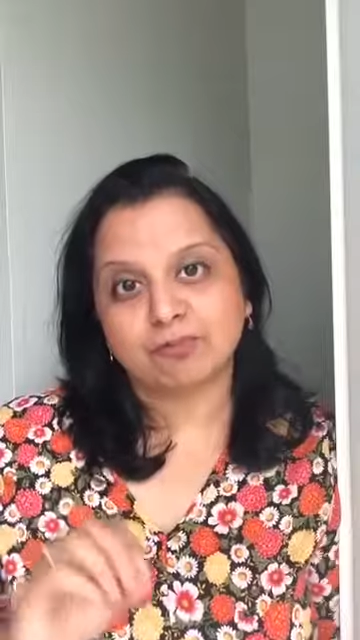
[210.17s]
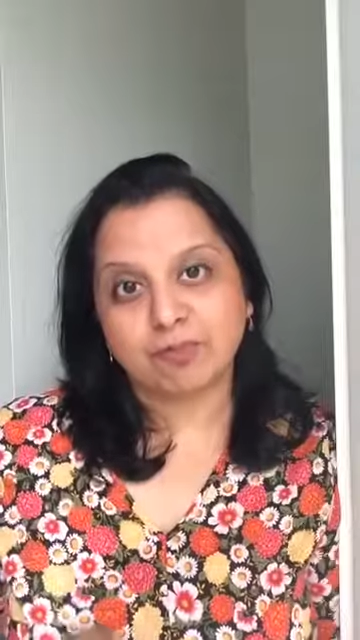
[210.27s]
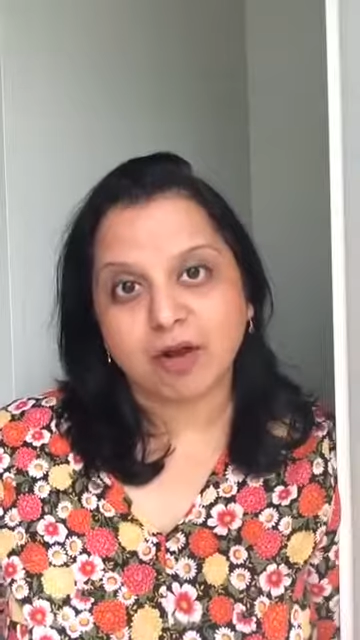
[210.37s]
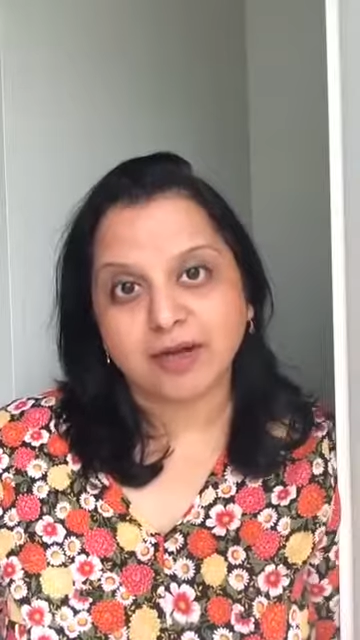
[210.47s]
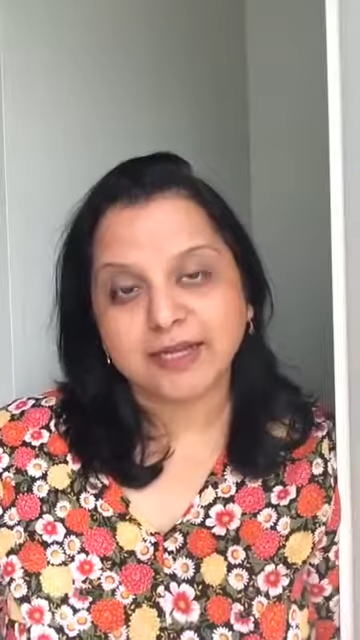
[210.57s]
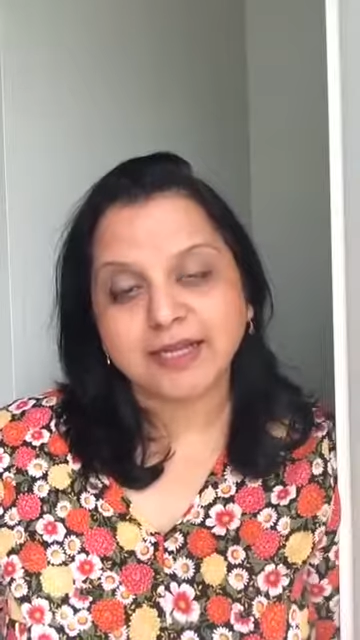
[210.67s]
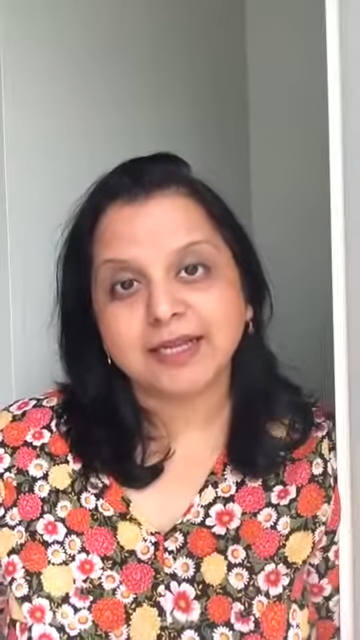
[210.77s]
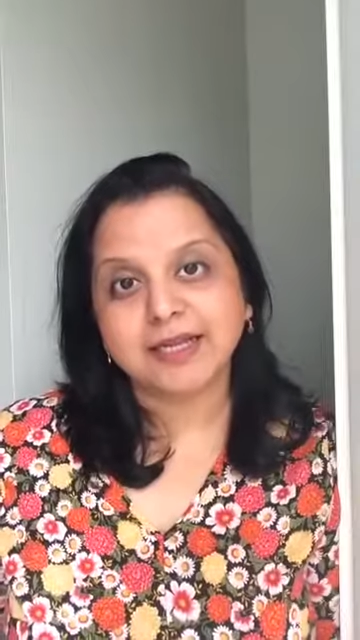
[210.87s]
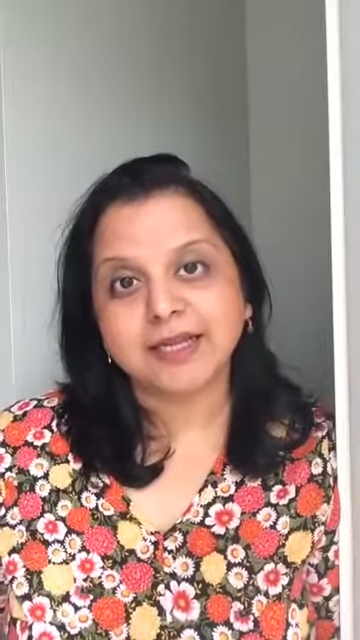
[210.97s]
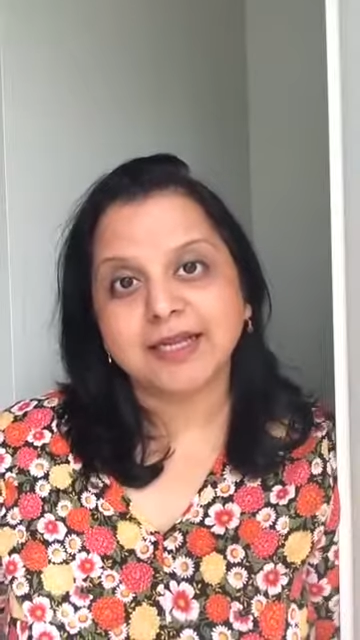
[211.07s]
body
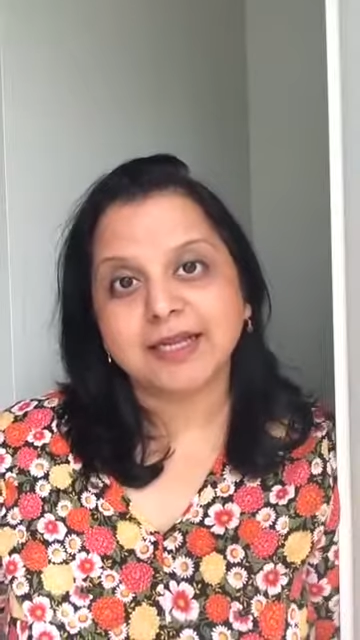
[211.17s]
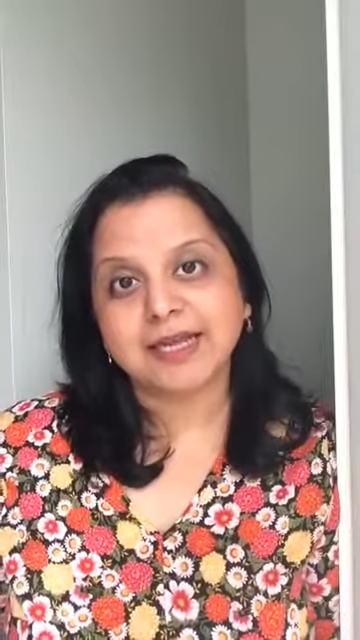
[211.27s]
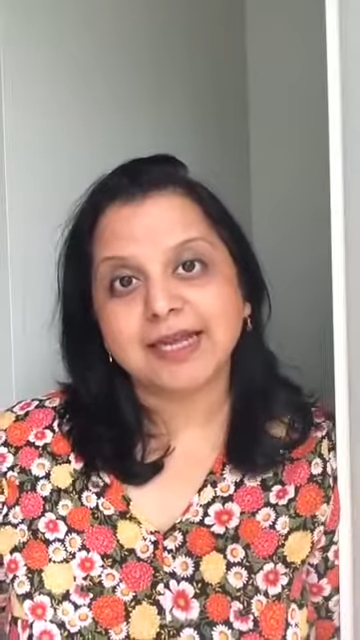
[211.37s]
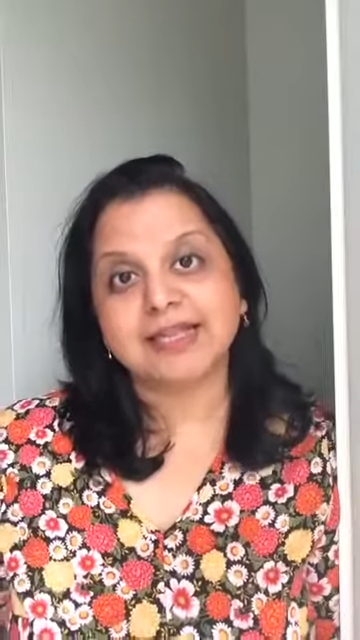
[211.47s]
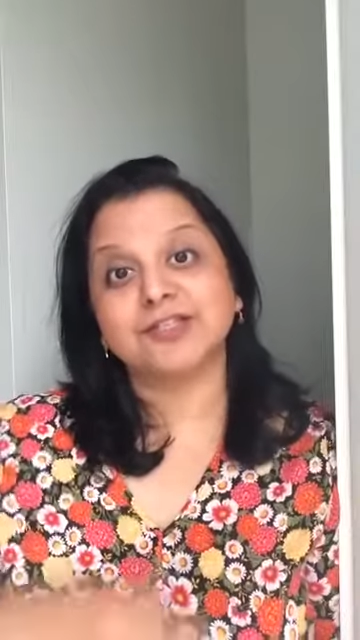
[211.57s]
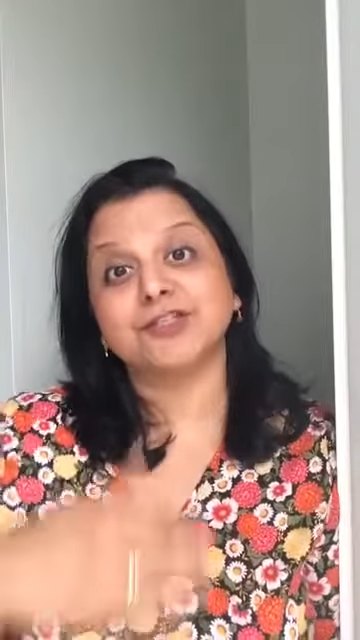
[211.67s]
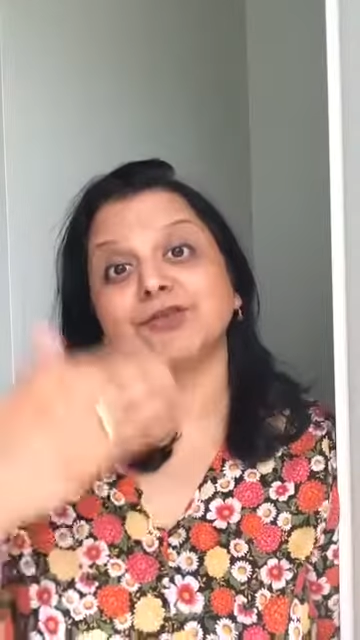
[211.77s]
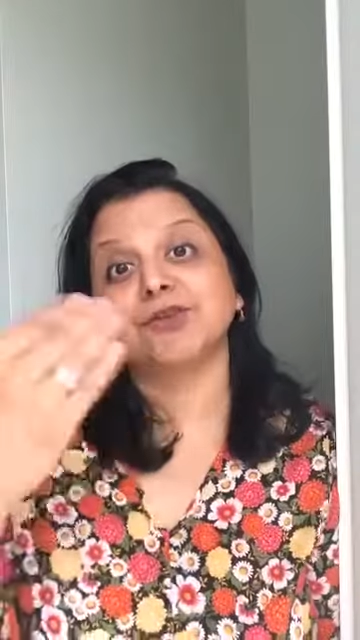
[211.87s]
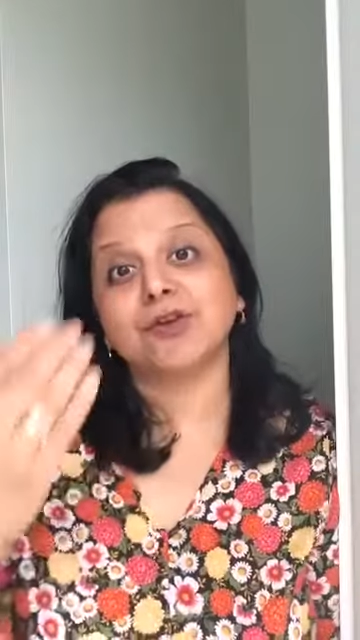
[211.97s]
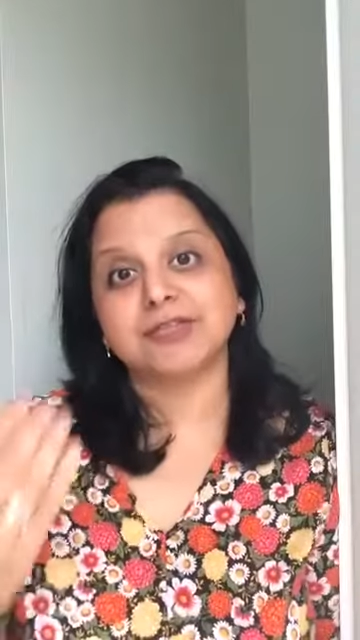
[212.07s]
is
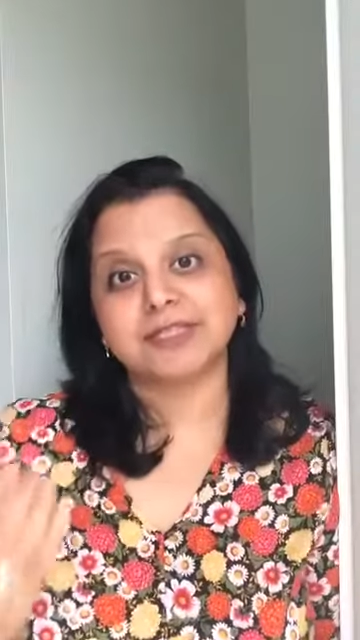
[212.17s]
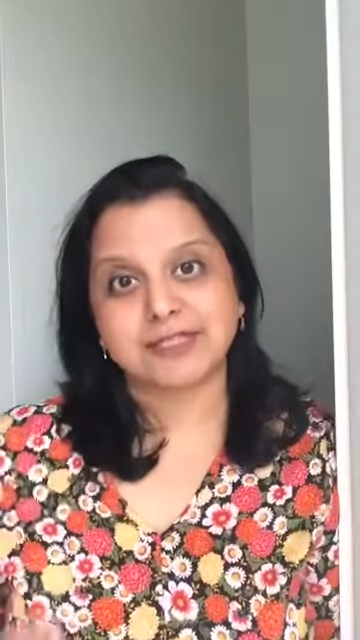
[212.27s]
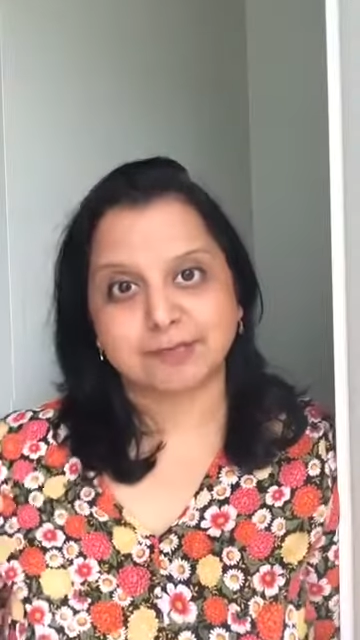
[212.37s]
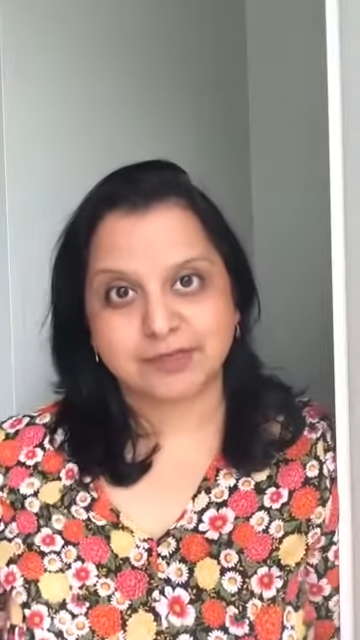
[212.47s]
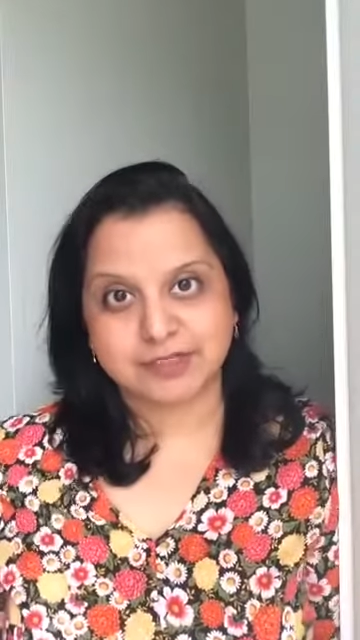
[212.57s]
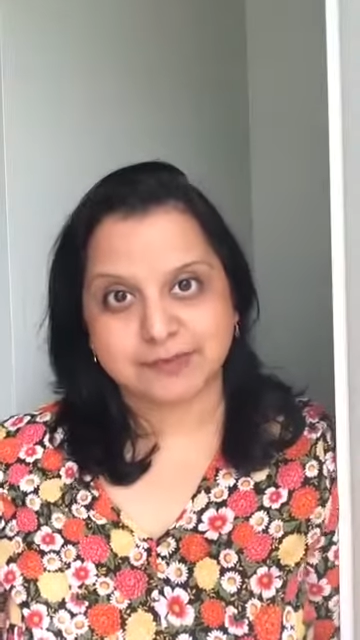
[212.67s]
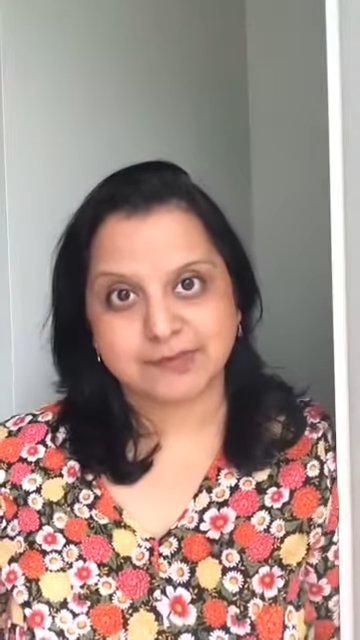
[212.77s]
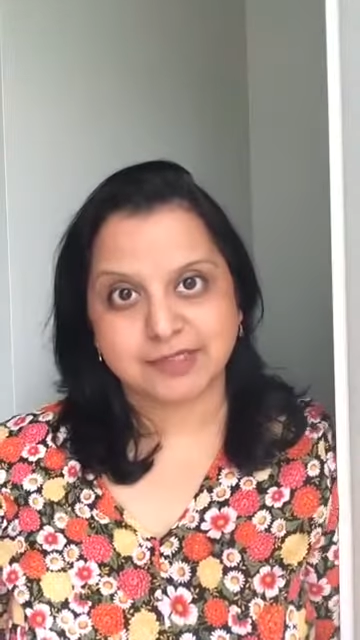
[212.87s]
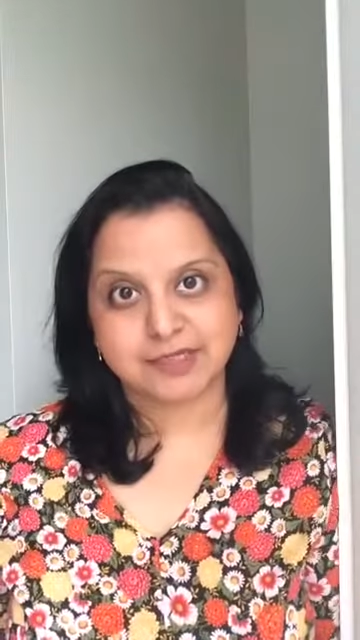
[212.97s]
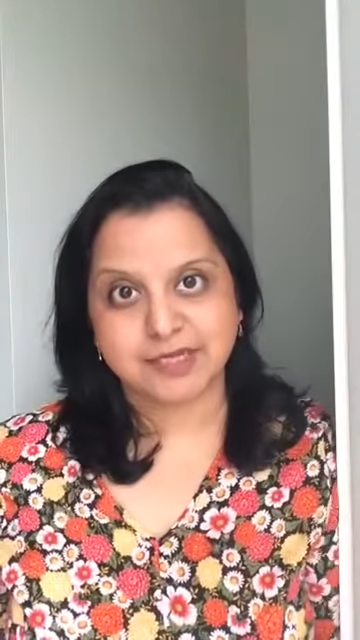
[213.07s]
through your
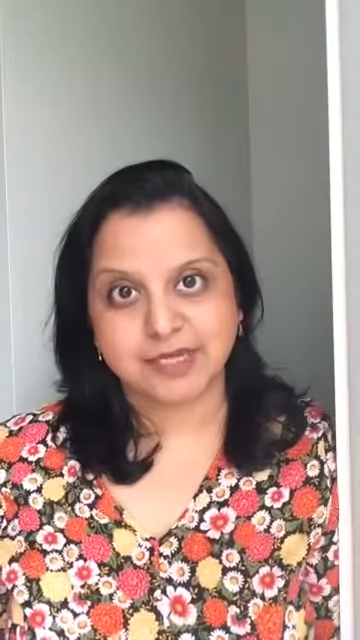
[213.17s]
symptoms.